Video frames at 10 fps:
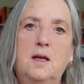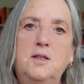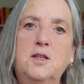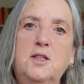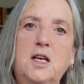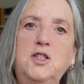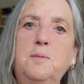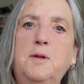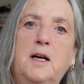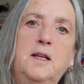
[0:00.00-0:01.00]
Succession
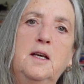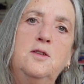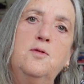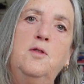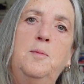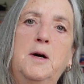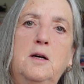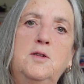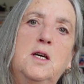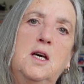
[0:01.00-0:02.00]
planning is all
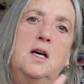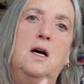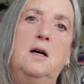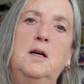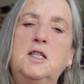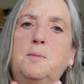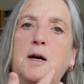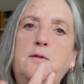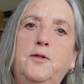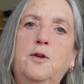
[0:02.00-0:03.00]
about, it's
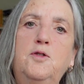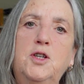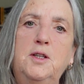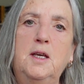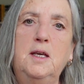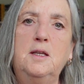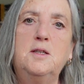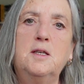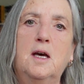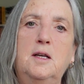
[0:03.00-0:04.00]
about future
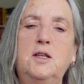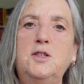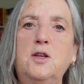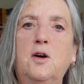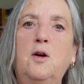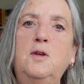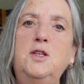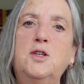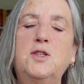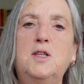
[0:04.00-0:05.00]
needs, and it's not only
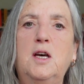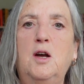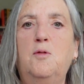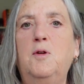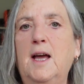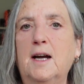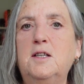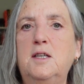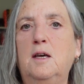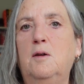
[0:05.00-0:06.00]
just
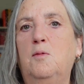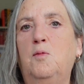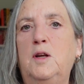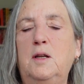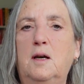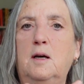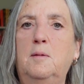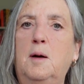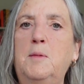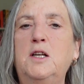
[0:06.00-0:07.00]
reacting when
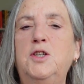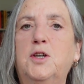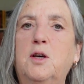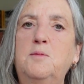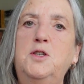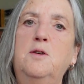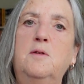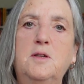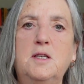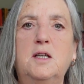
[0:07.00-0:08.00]
a manager comes to you
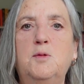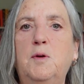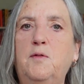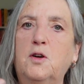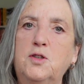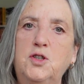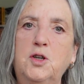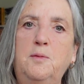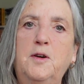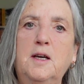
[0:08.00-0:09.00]
and says we've got a
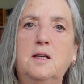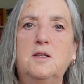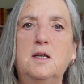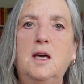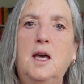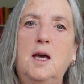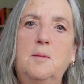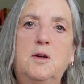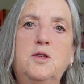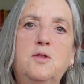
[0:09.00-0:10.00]
job vacancy,
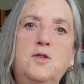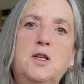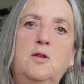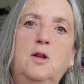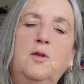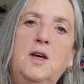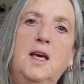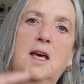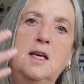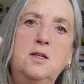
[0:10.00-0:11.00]
but it's also
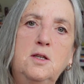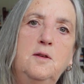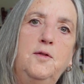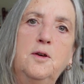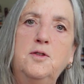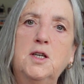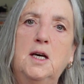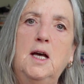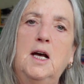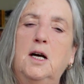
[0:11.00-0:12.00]
looking into the future
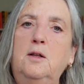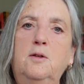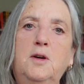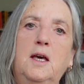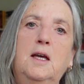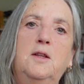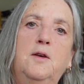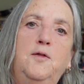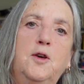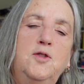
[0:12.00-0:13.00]
and looking at the
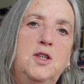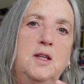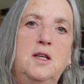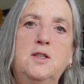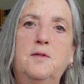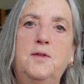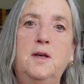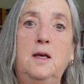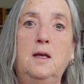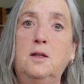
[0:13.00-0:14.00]
future needs of
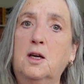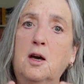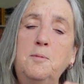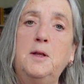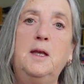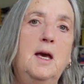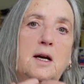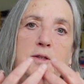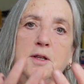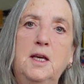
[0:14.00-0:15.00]
the company
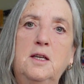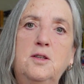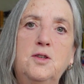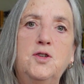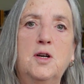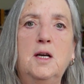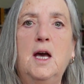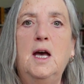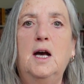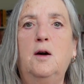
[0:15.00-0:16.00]
and the industry
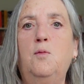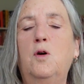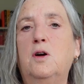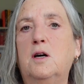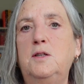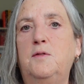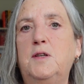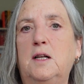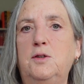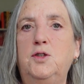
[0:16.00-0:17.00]
and what kind of
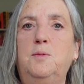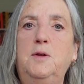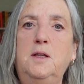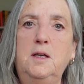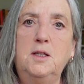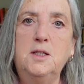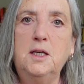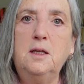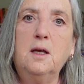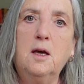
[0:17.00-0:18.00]
talent should be needed
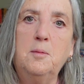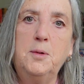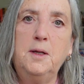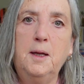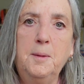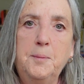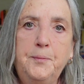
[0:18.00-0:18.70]
in the company.